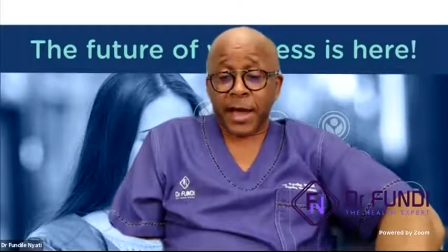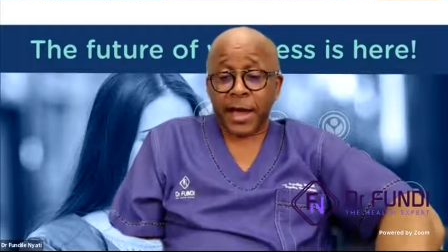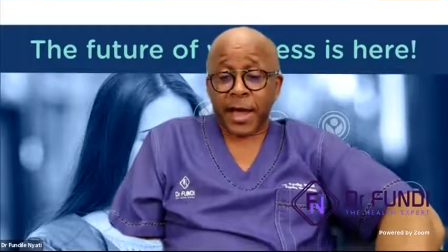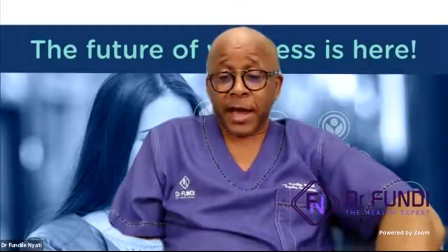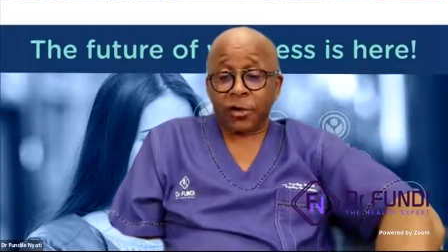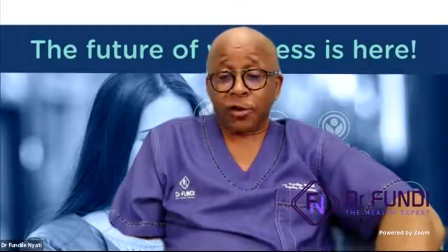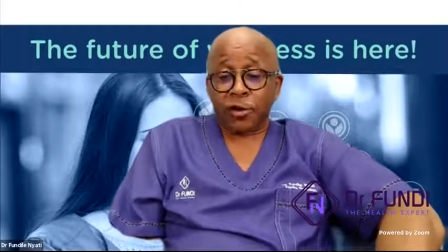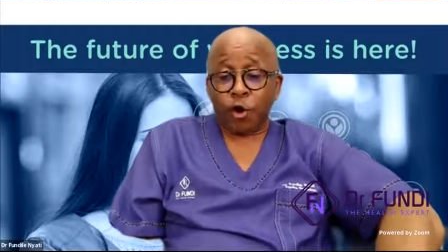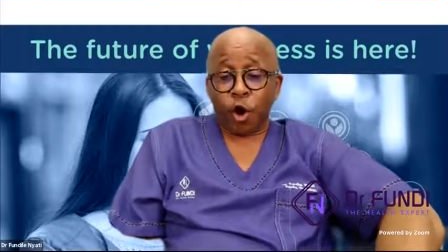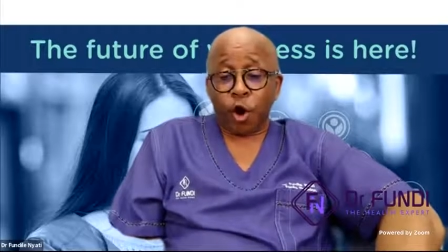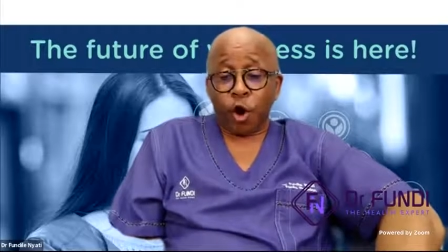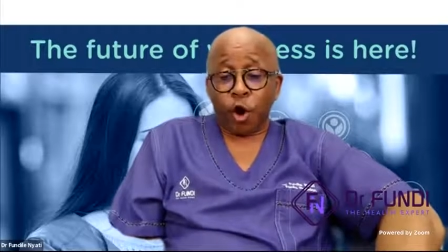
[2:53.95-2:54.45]

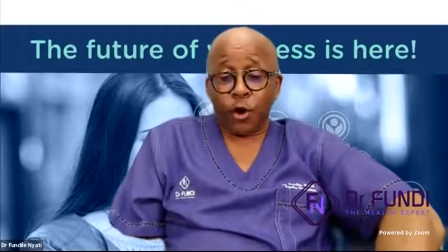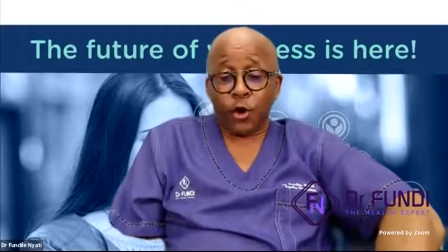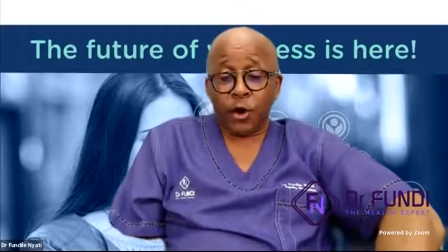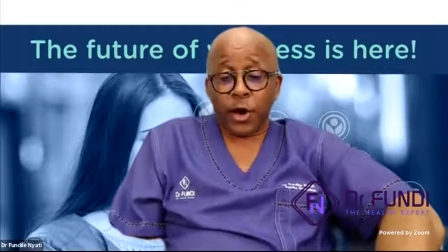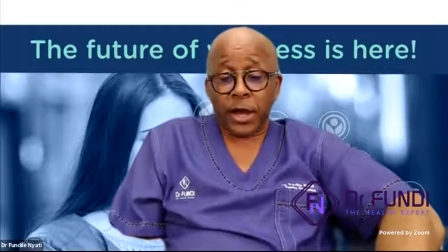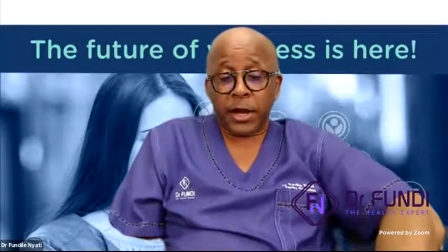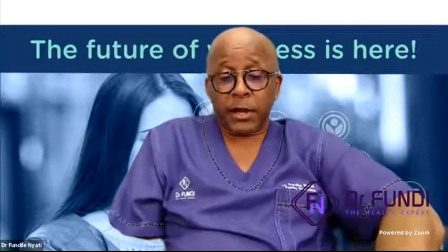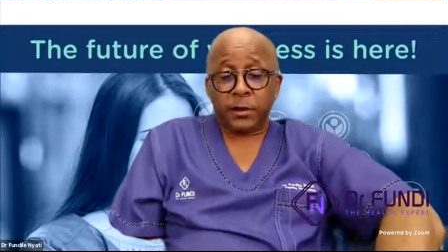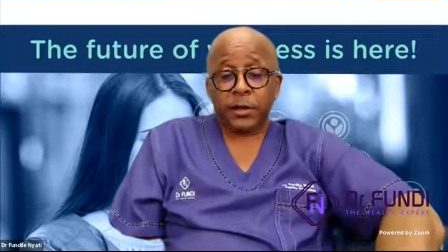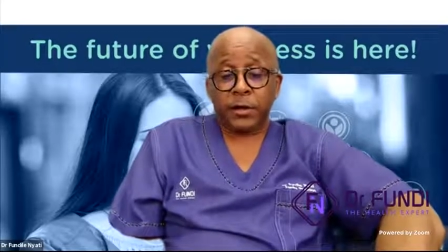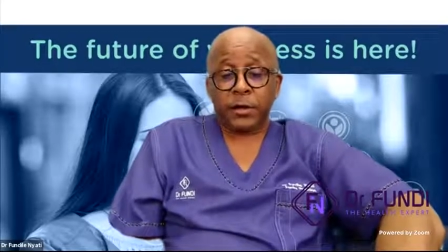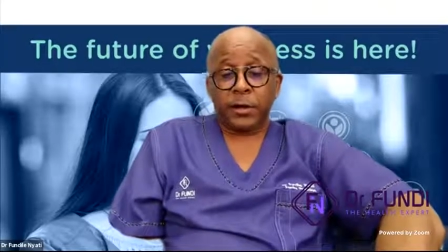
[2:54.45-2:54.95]
at
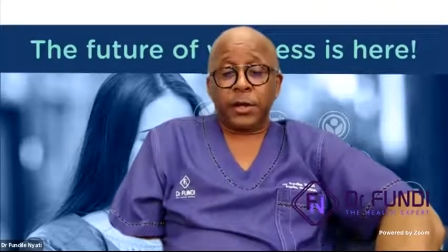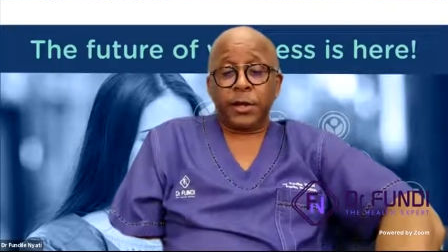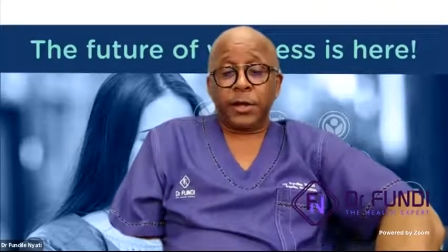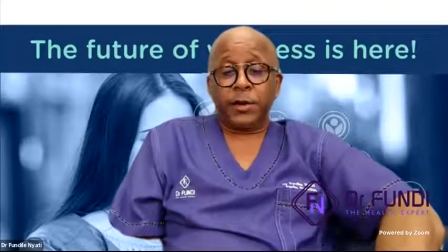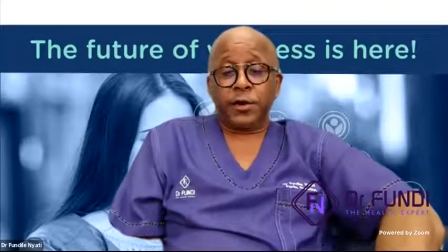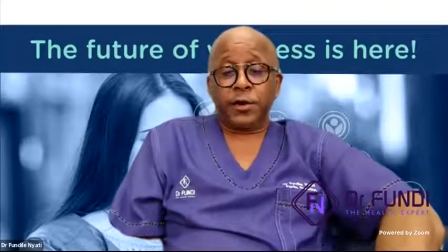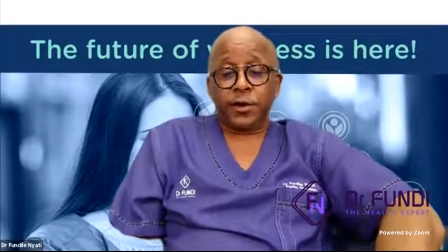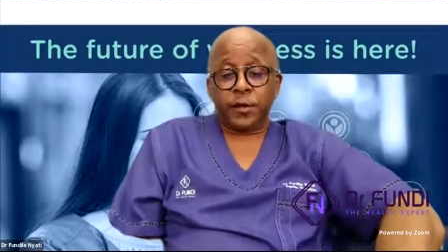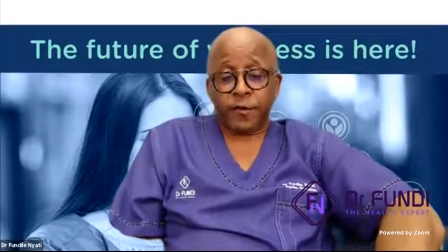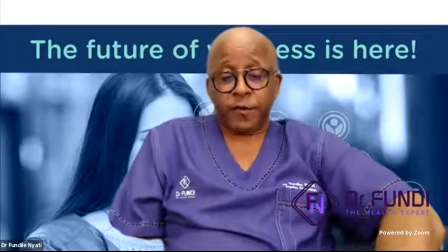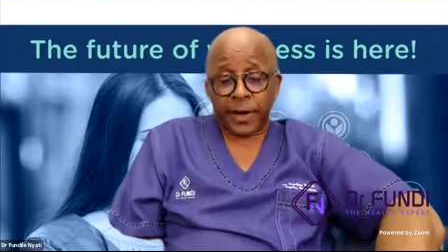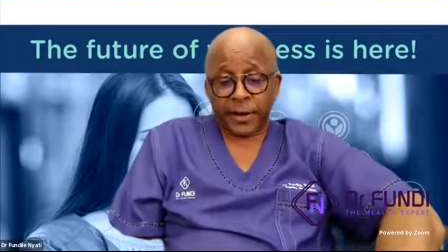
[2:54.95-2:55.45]
Cornell
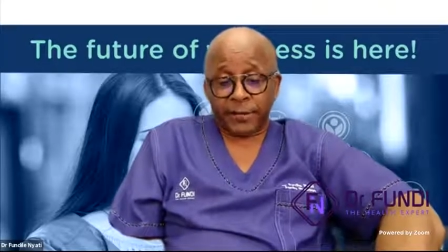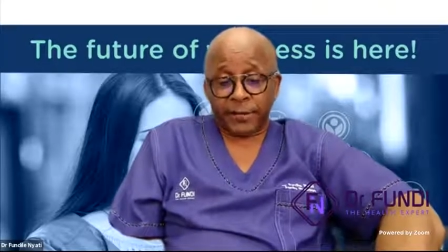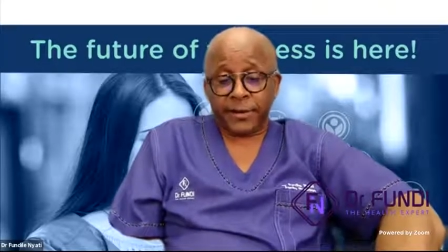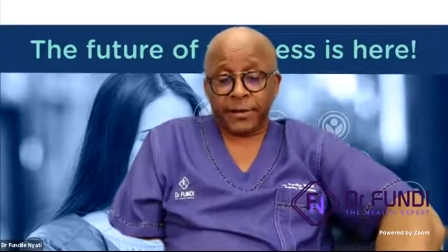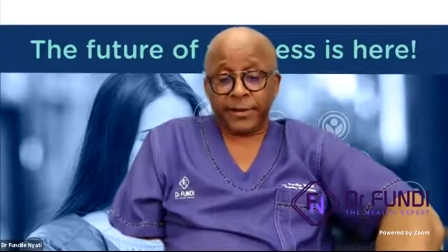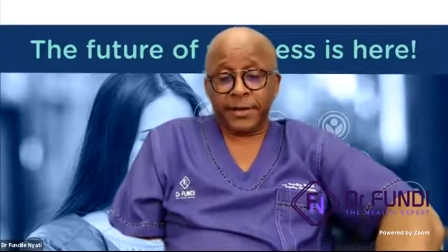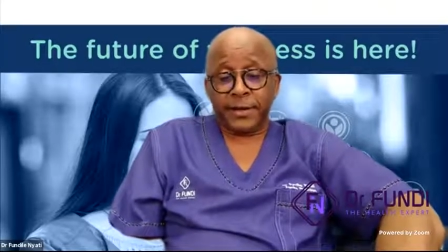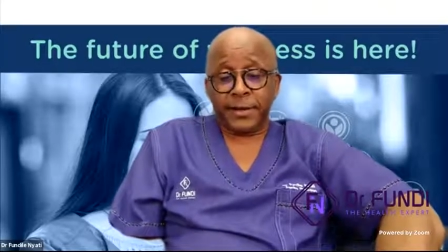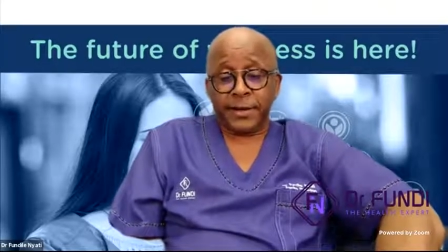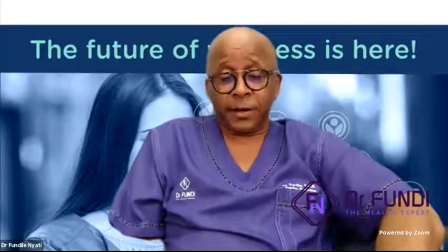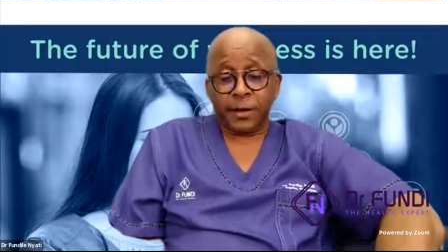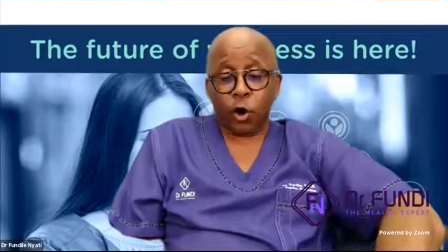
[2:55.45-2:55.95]

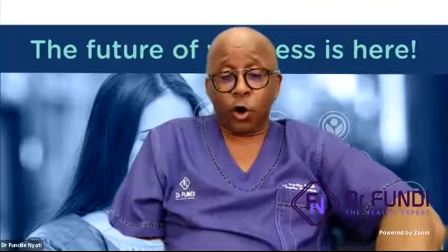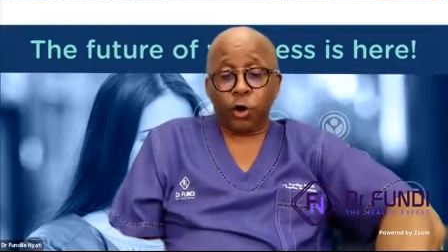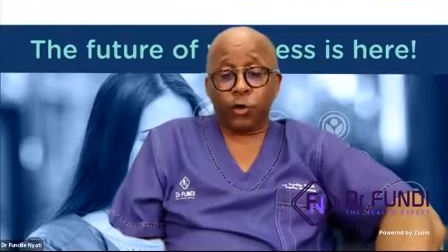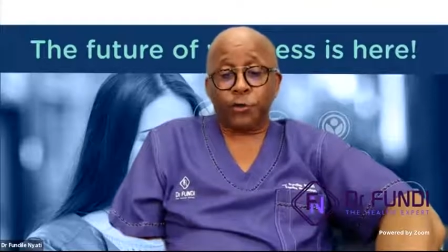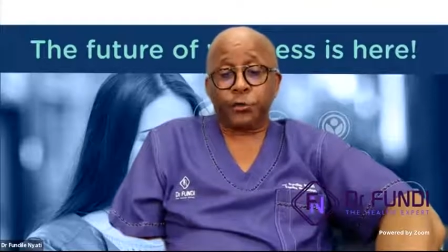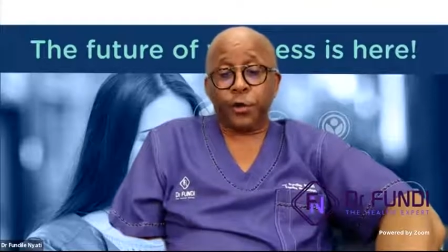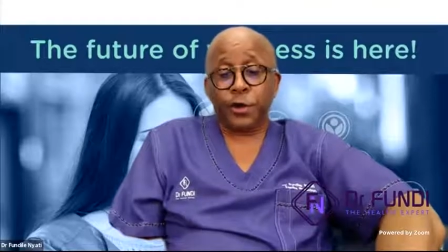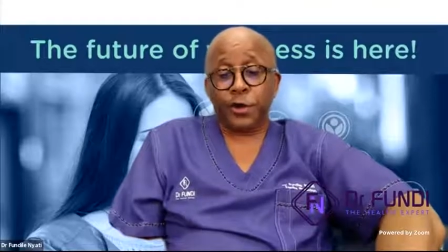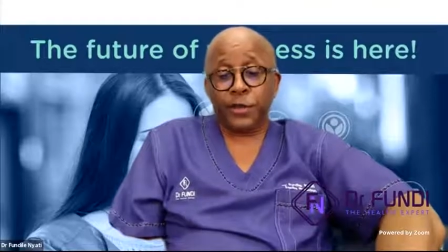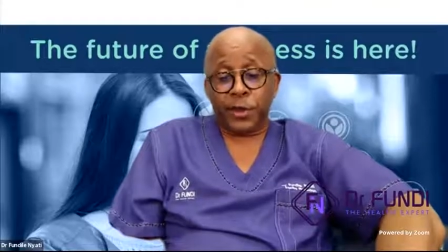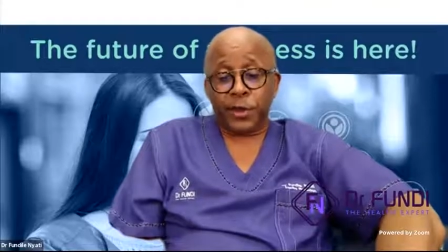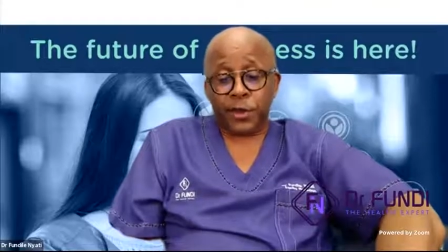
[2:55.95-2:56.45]
University,
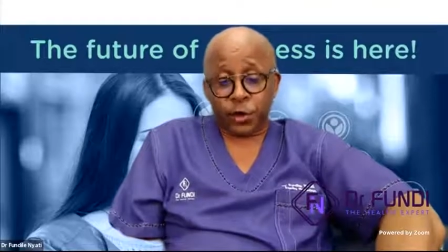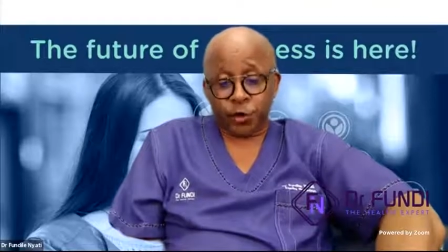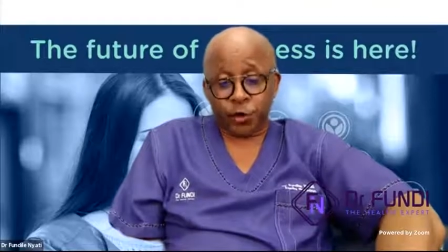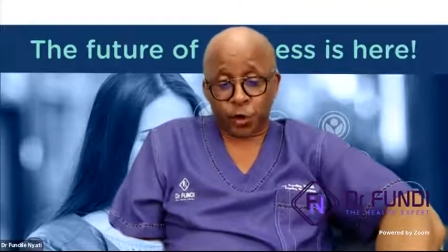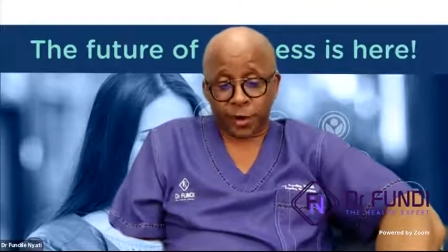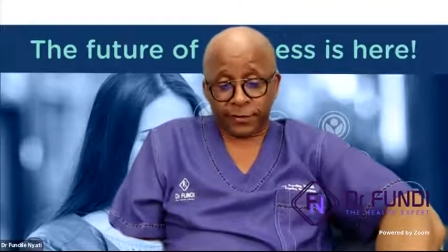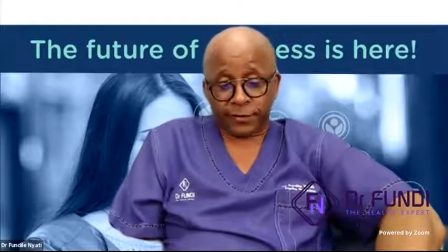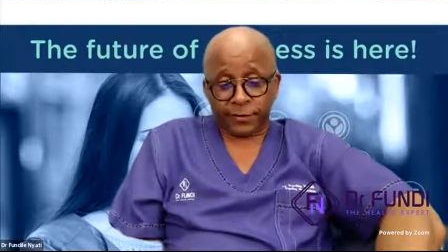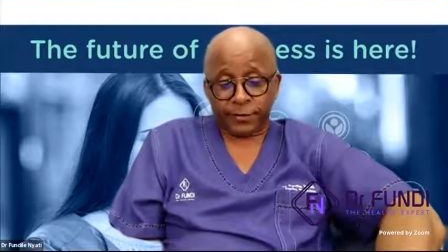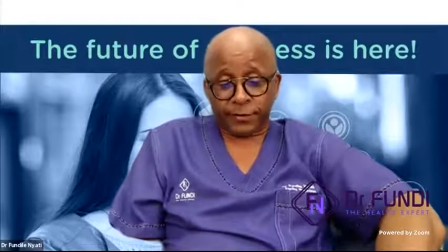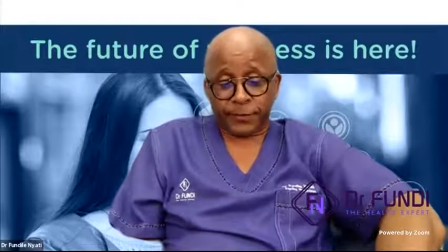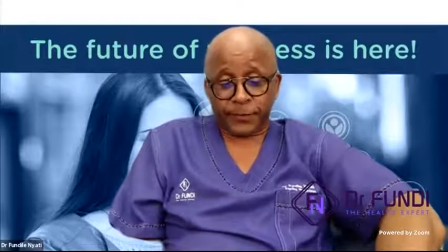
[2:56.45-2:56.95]
also in the
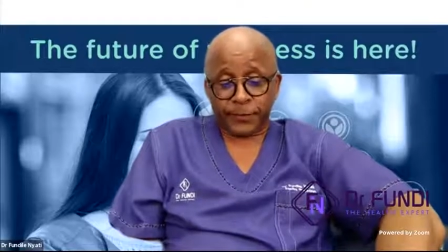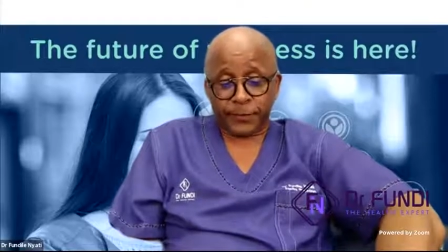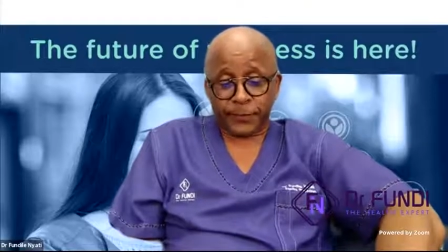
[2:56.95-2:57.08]
US.